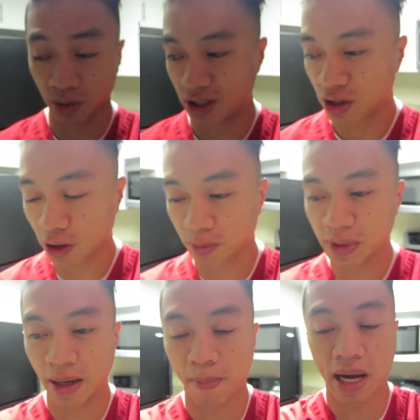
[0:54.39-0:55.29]
it took
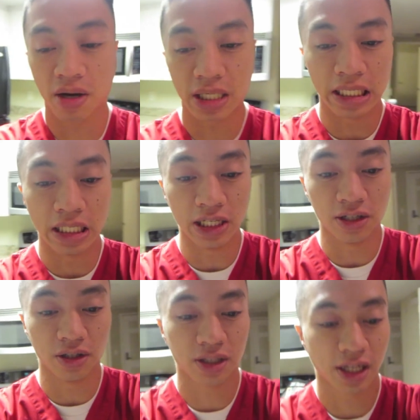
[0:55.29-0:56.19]
me about a
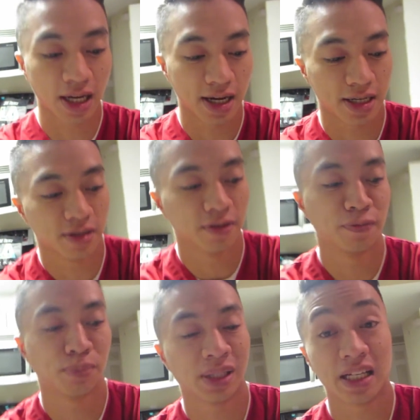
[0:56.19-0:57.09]
year to kind of
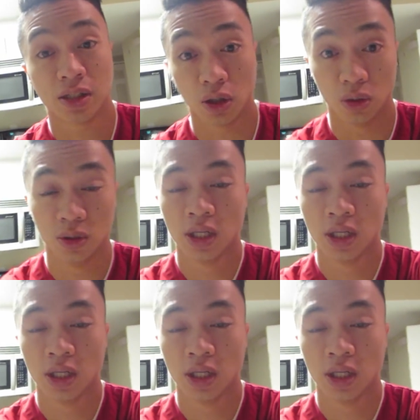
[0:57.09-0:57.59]
plateau.